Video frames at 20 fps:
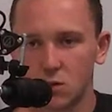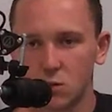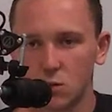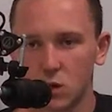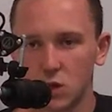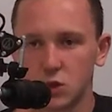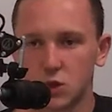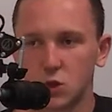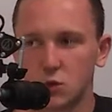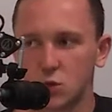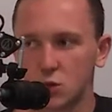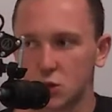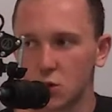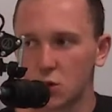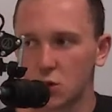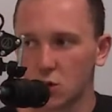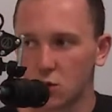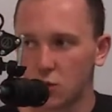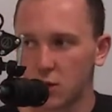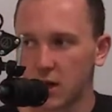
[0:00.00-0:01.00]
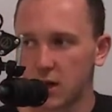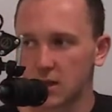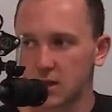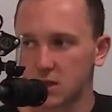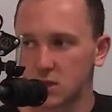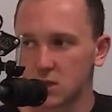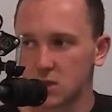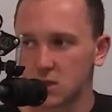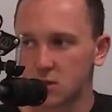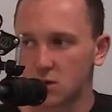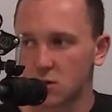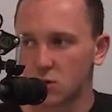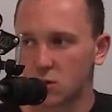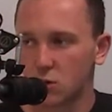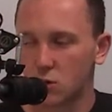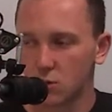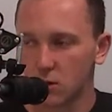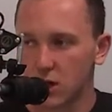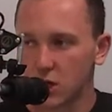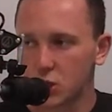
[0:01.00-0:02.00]
once you sort of create this
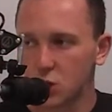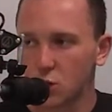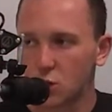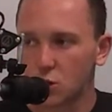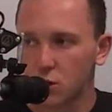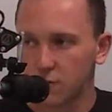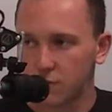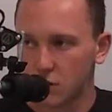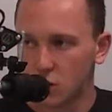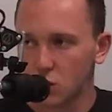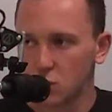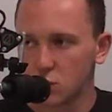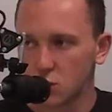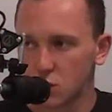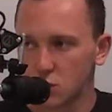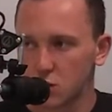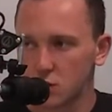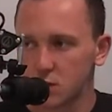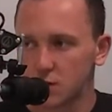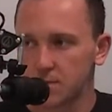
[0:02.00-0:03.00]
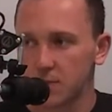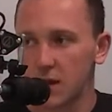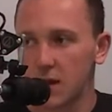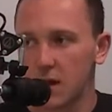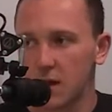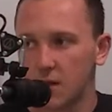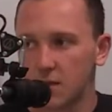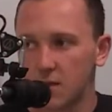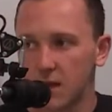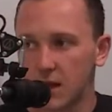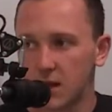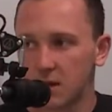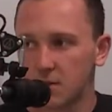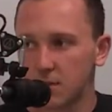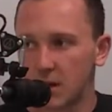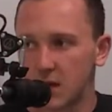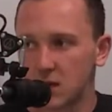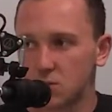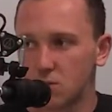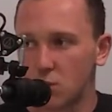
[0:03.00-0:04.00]
threshold of users, then it
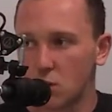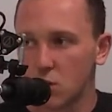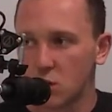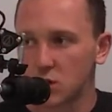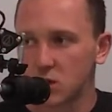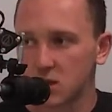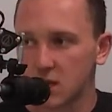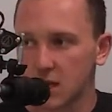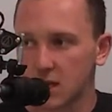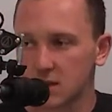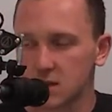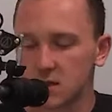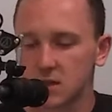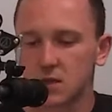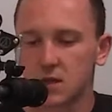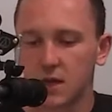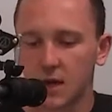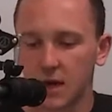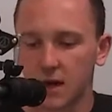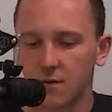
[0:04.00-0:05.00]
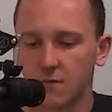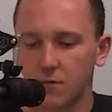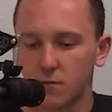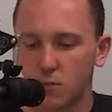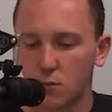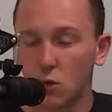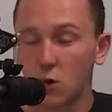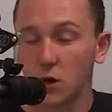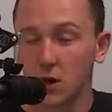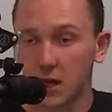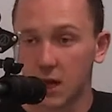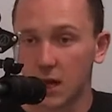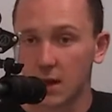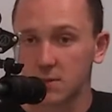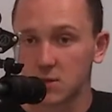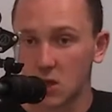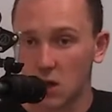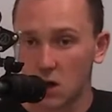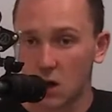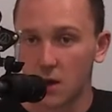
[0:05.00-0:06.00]
makes more sense to have more
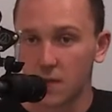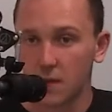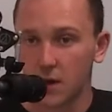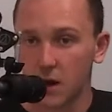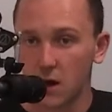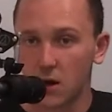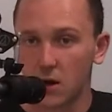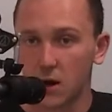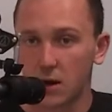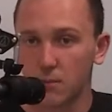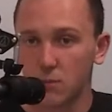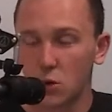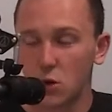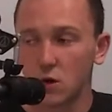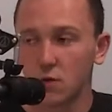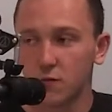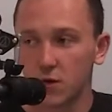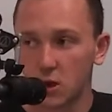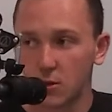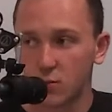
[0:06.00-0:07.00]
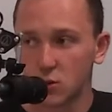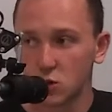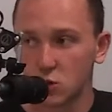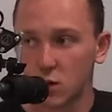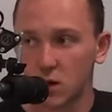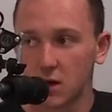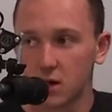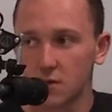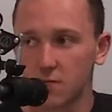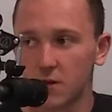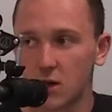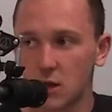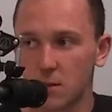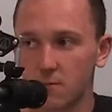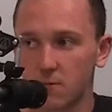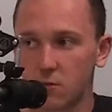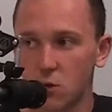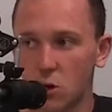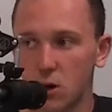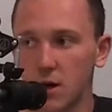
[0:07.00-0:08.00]
games on there and more developers want to develop
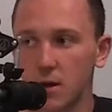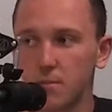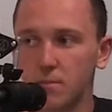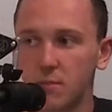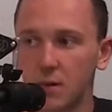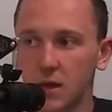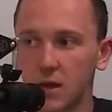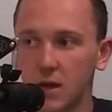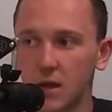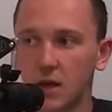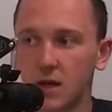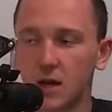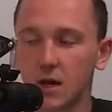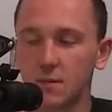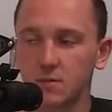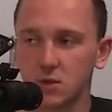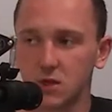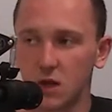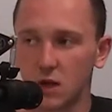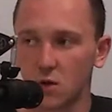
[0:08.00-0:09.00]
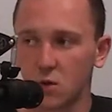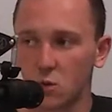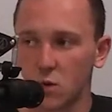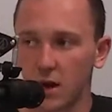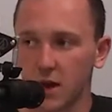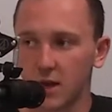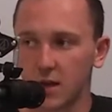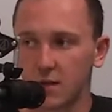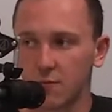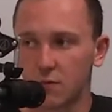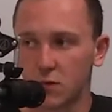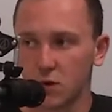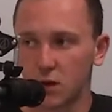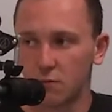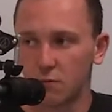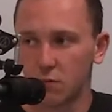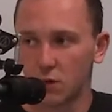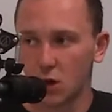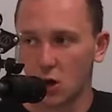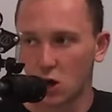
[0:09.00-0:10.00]
for it. But it comes the other way.
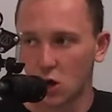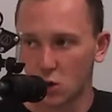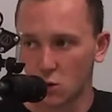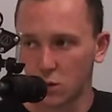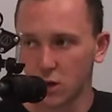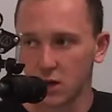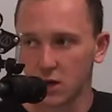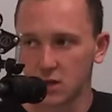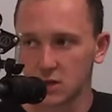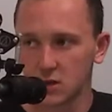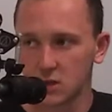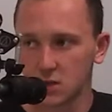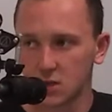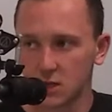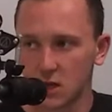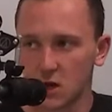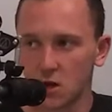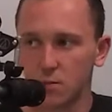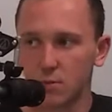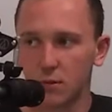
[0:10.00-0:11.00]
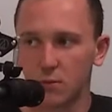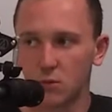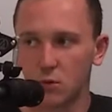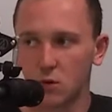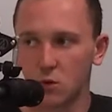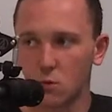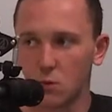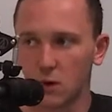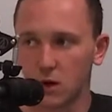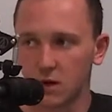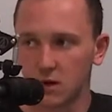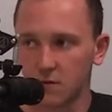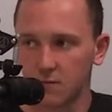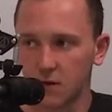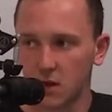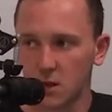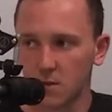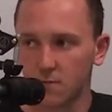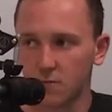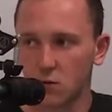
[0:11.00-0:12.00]
If the hardware doesn't sell, people don't want to
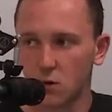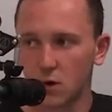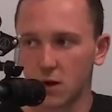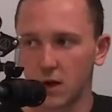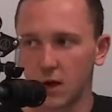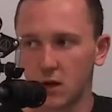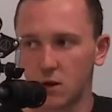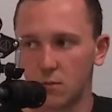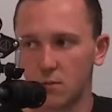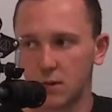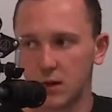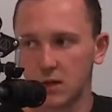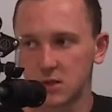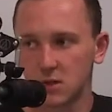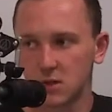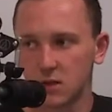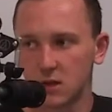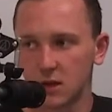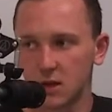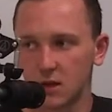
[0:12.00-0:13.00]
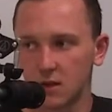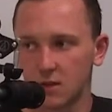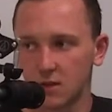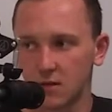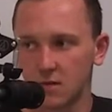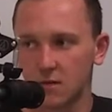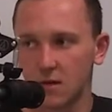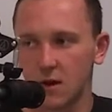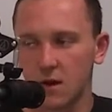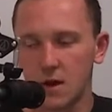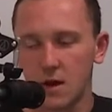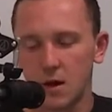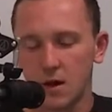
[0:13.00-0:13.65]
develop for it, and you basically get this